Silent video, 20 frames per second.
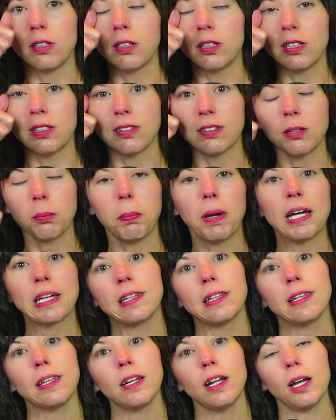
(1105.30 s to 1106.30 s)
is to
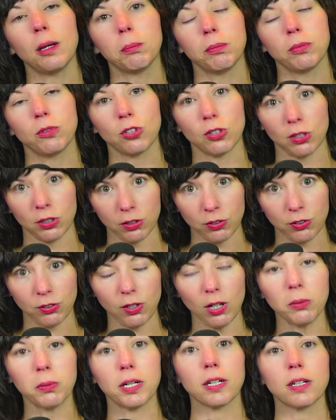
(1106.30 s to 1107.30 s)
bottle it up, to look
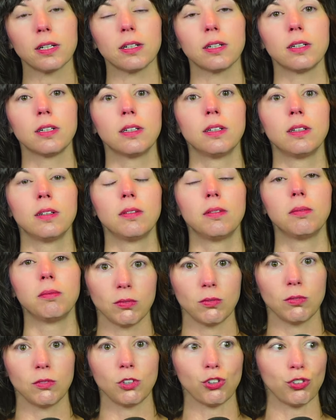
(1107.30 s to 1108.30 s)
stoic,
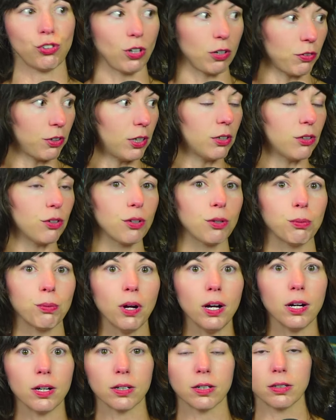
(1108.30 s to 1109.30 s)
to shove it under the
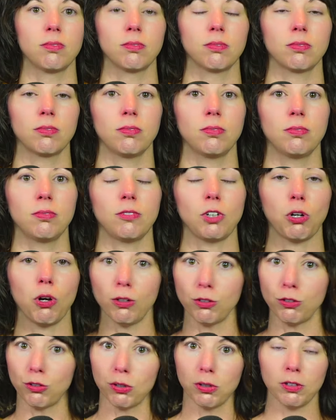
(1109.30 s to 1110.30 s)
rug. The
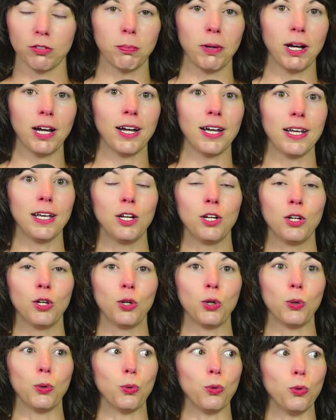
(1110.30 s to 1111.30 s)
culture of my
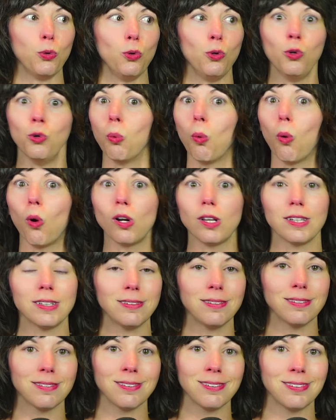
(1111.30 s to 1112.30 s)
New
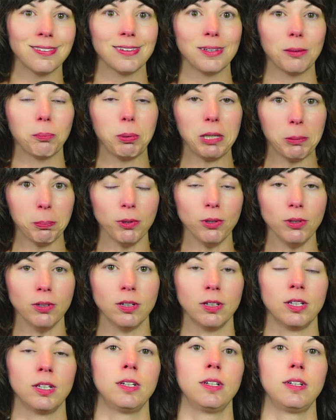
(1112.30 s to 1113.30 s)
Orleans people
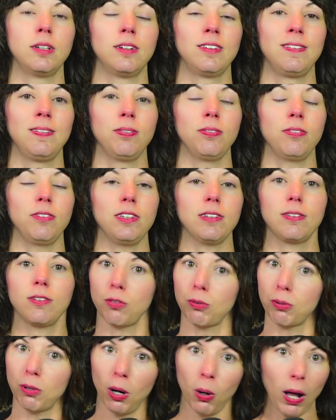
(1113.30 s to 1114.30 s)
is to
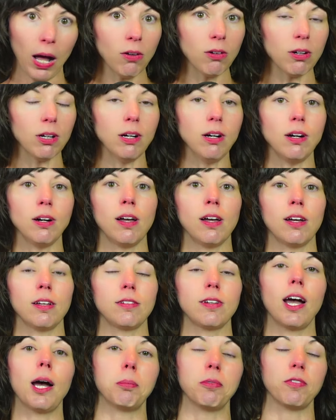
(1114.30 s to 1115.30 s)
throw alcohol on
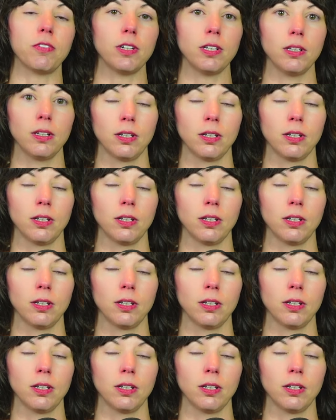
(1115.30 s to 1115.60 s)
top of it